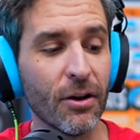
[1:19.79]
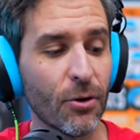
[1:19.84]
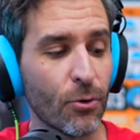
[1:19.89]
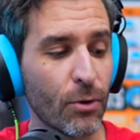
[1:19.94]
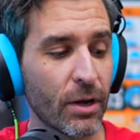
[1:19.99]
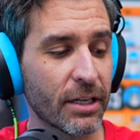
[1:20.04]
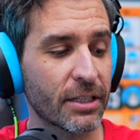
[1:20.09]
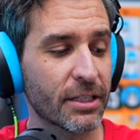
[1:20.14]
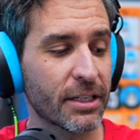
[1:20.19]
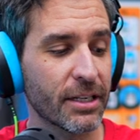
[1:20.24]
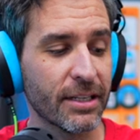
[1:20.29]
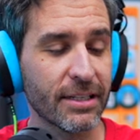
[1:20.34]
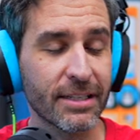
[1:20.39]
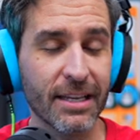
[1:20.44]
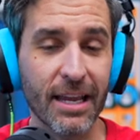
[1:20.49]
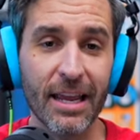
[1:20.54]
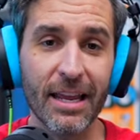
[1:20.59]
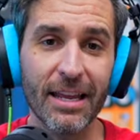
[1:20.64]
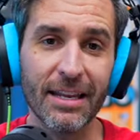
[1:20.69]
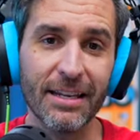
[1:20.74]
which
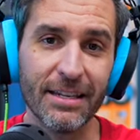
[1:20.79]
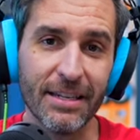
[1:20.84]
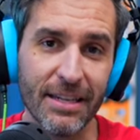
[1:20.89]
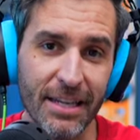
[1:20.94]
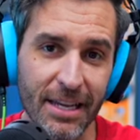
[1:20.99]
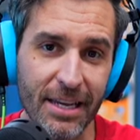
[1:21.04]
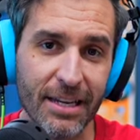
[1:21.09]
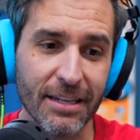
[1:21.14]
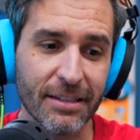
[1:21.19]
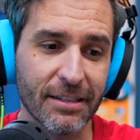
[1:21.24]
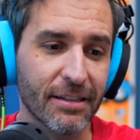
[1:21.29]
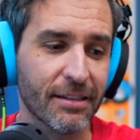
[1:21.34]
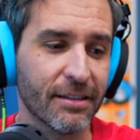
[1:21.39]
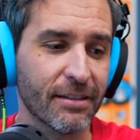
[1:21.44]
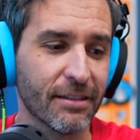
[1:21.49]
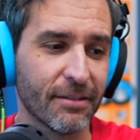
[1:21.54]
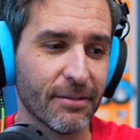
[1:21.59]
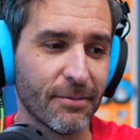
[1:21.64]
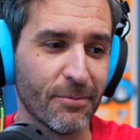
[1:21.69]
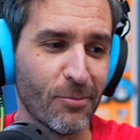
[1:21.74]
is a neat
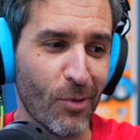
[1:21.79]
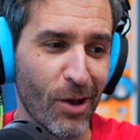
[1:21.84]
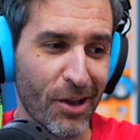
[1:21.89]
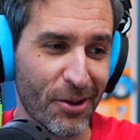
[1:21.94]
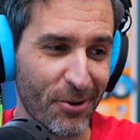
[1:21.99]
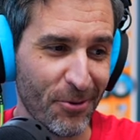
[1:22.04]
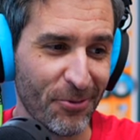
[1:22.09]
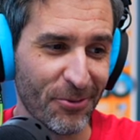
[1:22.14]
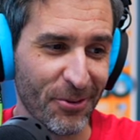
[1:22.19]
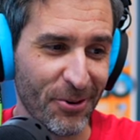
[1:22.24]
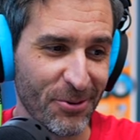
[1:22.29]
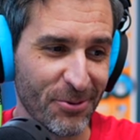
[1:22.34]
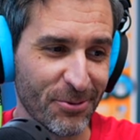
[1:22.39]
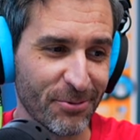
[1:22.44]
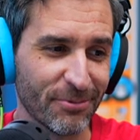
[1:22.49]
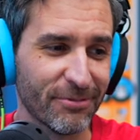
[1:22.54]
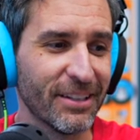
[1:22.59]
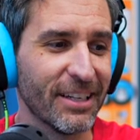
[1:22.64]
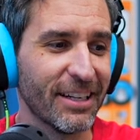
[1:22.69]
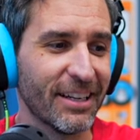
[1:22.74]

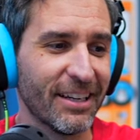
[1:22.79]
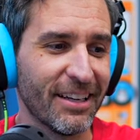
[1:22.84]
microphone